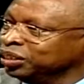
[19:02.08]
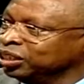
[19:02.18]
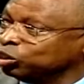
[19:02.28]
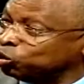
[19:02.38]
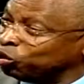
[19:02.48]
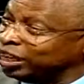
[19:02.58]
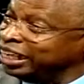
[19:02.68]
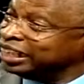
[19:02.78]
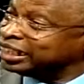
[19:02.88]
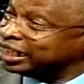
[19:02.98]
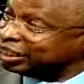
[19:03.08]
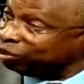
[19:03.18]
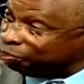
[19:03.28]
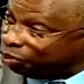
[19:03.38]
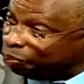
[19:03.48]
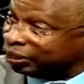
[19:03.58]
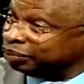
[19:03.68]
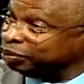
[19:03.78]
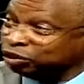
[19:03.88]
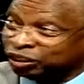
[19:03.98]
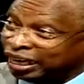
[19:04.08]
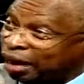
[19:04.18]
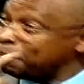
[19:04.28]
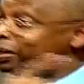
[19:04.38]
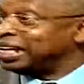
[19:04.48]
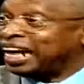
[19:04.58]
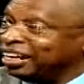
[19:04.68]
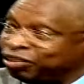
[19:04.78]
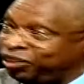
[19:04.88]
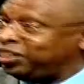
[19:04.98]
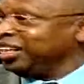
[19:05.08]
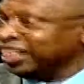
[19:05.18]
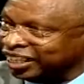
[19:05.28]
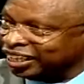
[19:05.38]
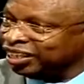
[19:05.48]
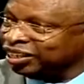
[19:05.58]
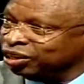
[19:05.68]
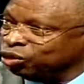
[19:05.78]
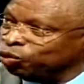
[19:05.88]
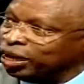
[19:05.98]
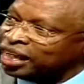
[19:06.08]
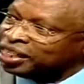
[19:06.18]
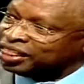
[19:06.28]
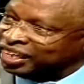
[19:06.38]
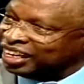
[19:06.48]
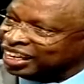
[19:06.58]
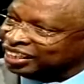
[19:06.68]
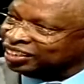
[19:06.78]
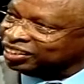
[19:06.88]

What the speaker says: So the intellectual property, because the company cannot think, we are the thinkers.